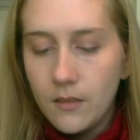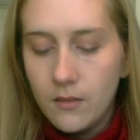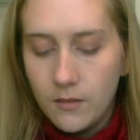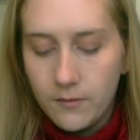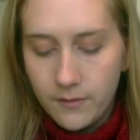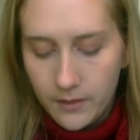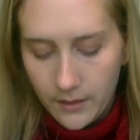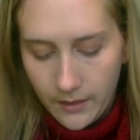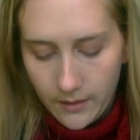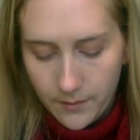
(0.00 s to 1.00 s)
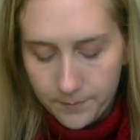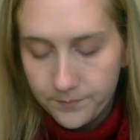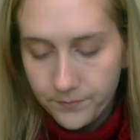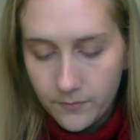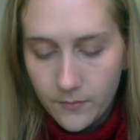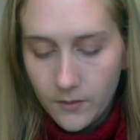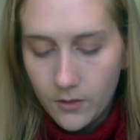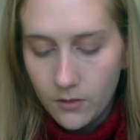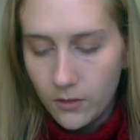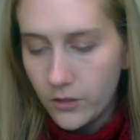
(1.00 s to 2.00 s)
of the
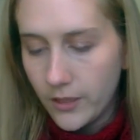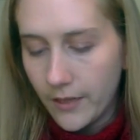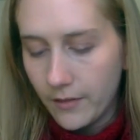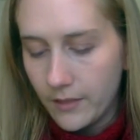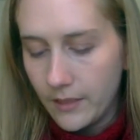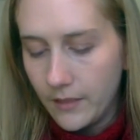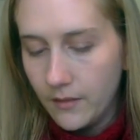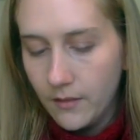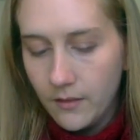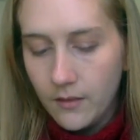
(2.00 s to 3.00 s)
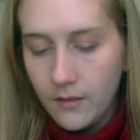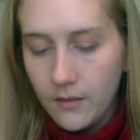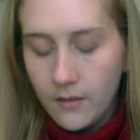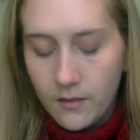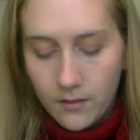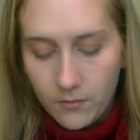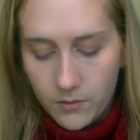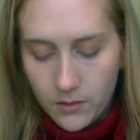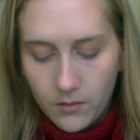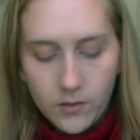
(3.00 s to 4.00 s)
sort of charity that
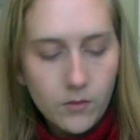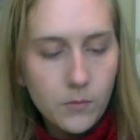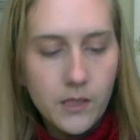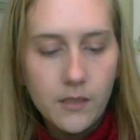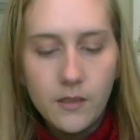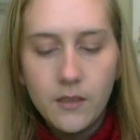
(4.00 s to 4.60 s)
was going on with it.